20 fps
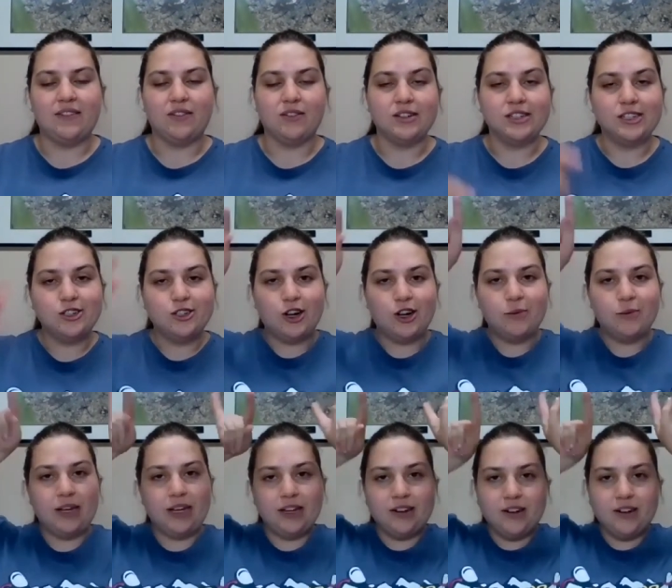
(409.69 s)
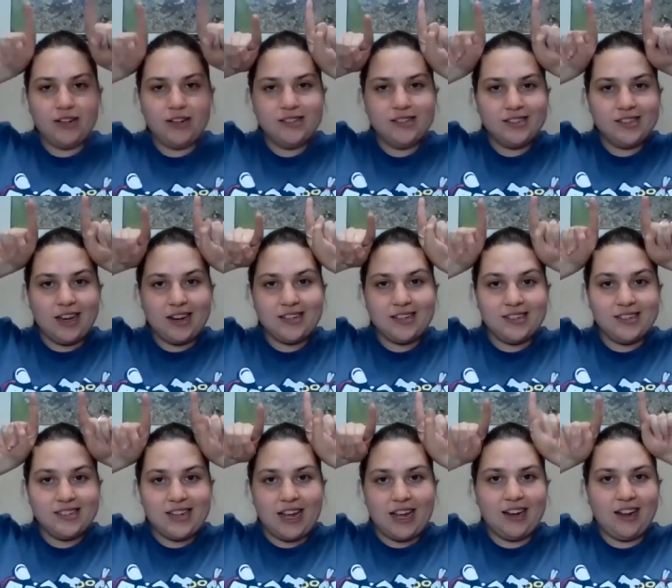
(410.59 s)
everyone show me your insect
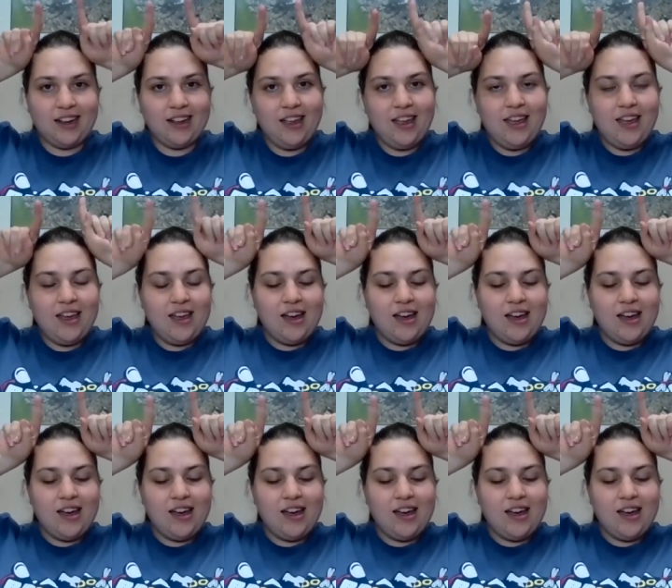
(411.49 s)
antenna.